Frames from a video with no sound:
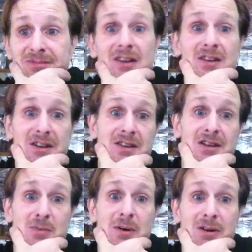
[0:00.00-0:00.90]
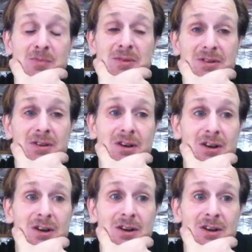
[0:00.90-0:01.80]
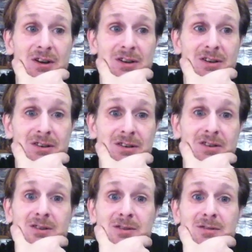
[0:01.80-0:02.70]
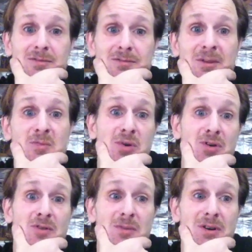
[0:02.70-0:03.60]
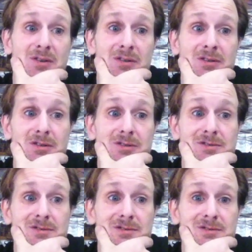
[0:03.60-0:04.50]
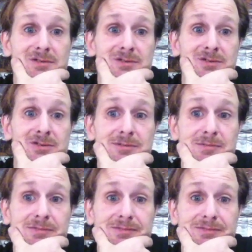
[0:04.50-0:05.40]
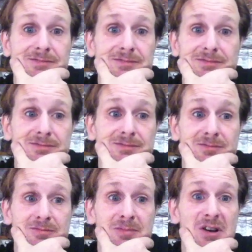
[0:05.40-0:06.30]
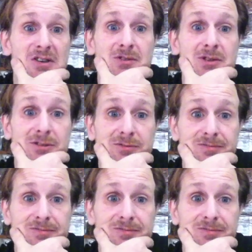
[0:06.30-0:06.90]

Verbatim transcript: Now that I think about it, but, you know, my birth mother, um, Petra.